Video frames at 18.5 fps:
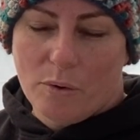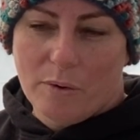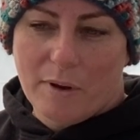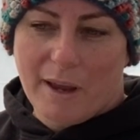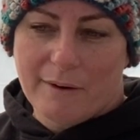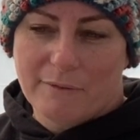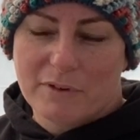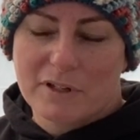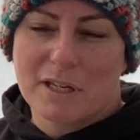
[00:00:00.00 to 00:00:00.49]

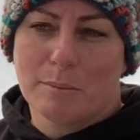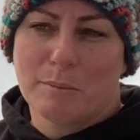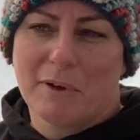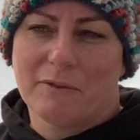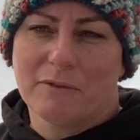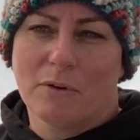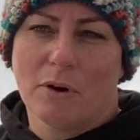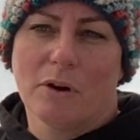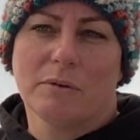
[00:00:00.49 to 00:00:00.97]
Every time
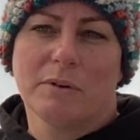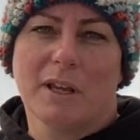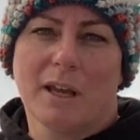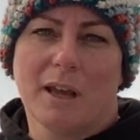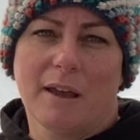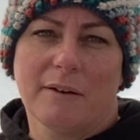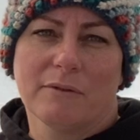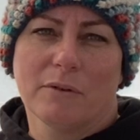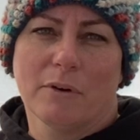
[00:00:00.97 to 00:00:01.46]
I've grown
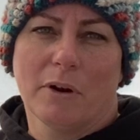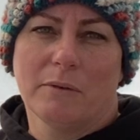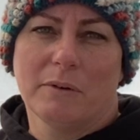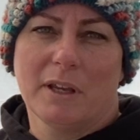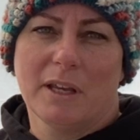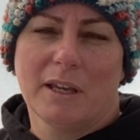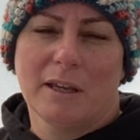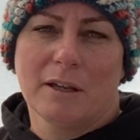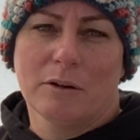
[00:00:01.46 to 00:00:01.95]

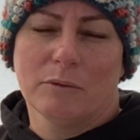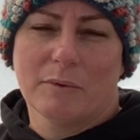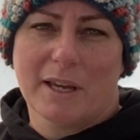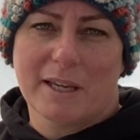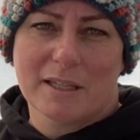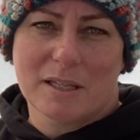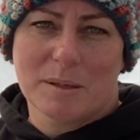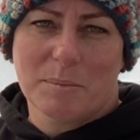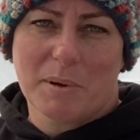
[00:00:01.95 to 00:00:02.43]
it in a
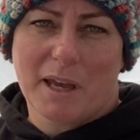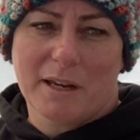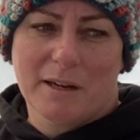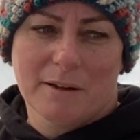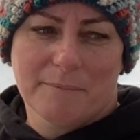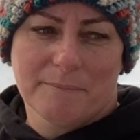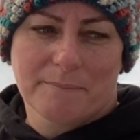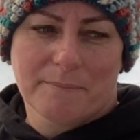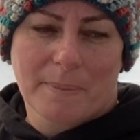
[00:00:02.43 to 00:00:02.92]
raised bed.
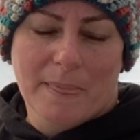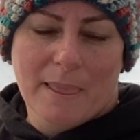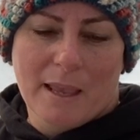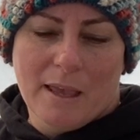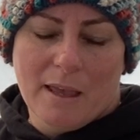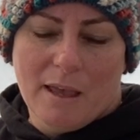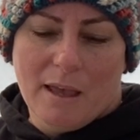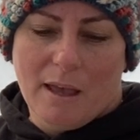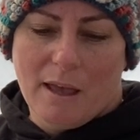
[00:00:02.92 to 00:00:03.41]

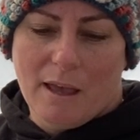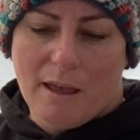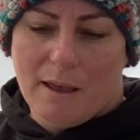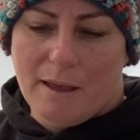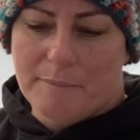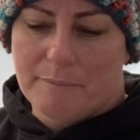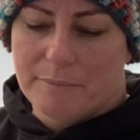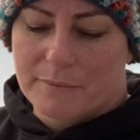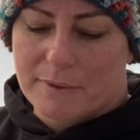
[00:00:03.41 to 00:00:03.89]

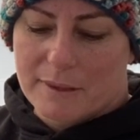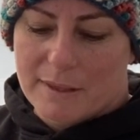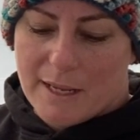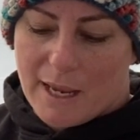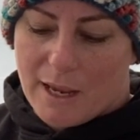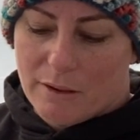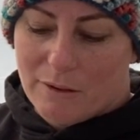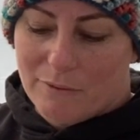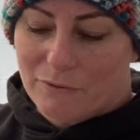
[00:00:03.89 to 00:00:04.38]

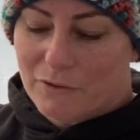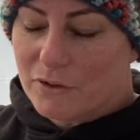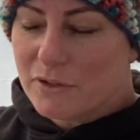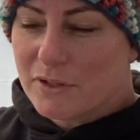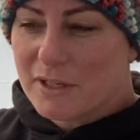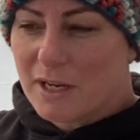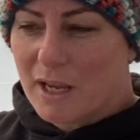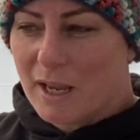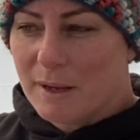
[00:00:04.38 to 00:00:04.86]
Now the
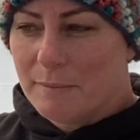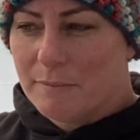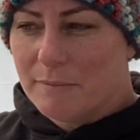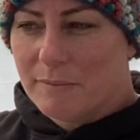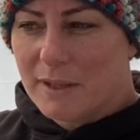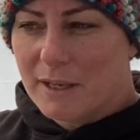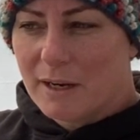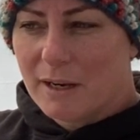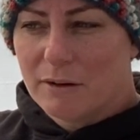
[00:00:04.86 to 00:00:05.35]
first time
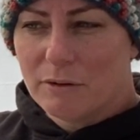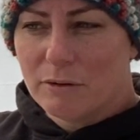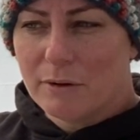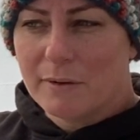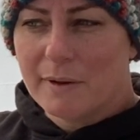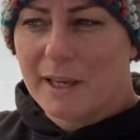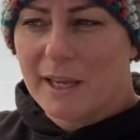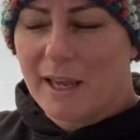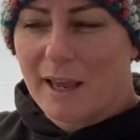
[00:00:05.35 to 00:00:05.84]
that I
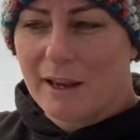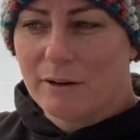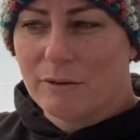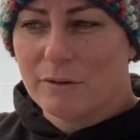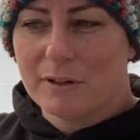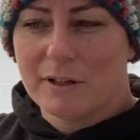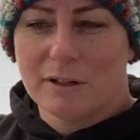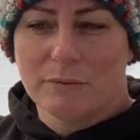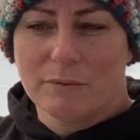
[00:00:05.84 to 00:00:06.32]
grew it
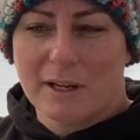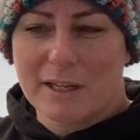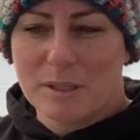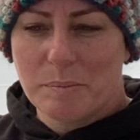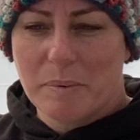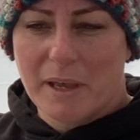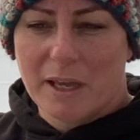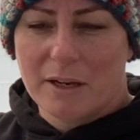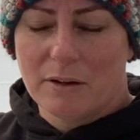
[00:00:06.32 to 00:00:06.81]
in a
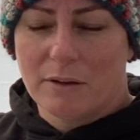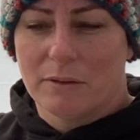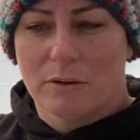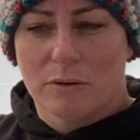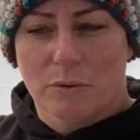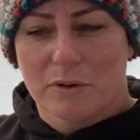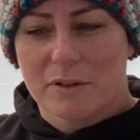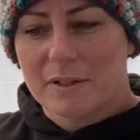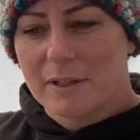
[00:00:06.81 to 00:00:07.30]
raised bed on
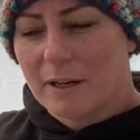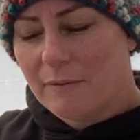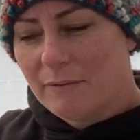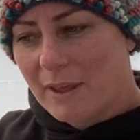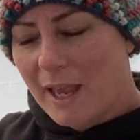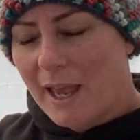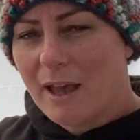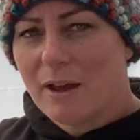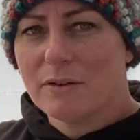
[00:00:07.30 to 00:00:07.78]
the north side of
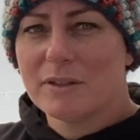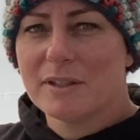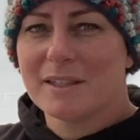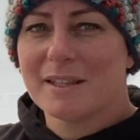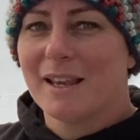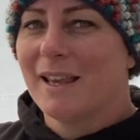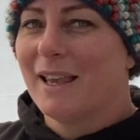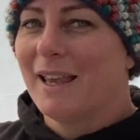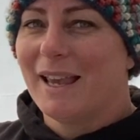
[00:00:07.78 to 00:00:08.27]
the
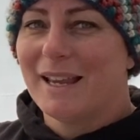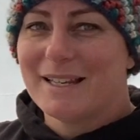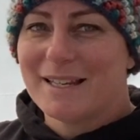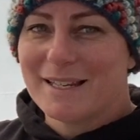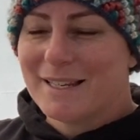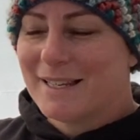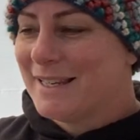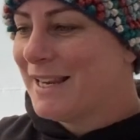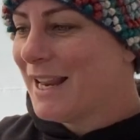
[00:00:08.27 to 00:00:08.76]
house.
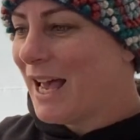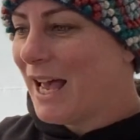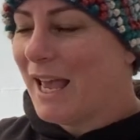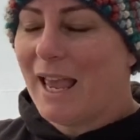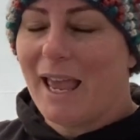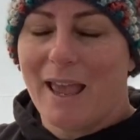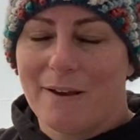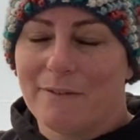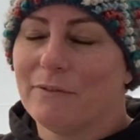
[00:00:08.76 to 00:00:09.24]
Did
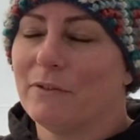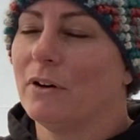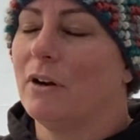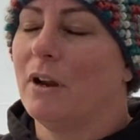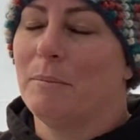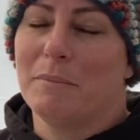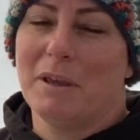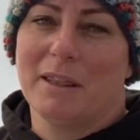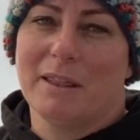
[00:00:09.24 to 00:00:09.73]
not
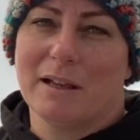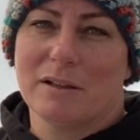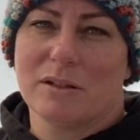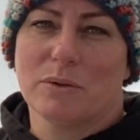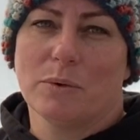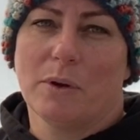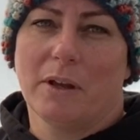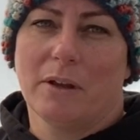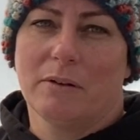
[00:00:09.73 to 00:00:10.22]
ever amend that
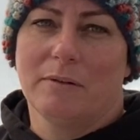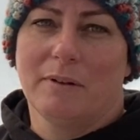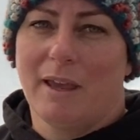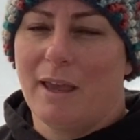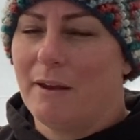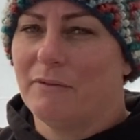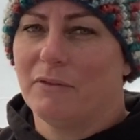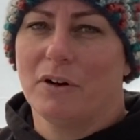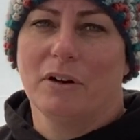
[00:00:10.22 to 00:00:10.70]
soil,
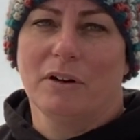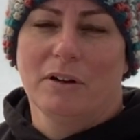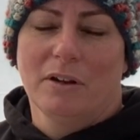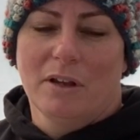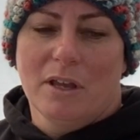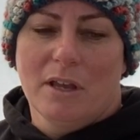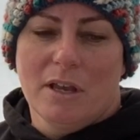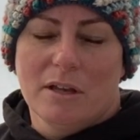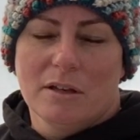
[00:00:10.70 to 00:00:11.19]
ever.
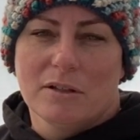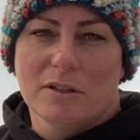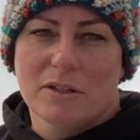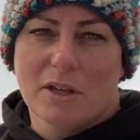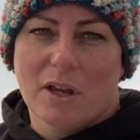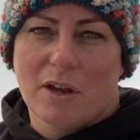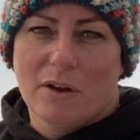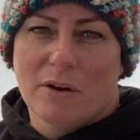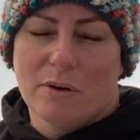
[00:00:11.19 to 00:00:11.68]

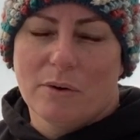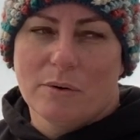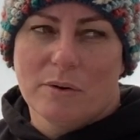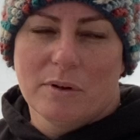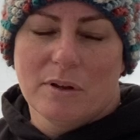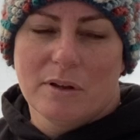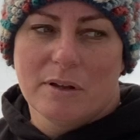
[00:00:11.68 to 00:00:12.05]
So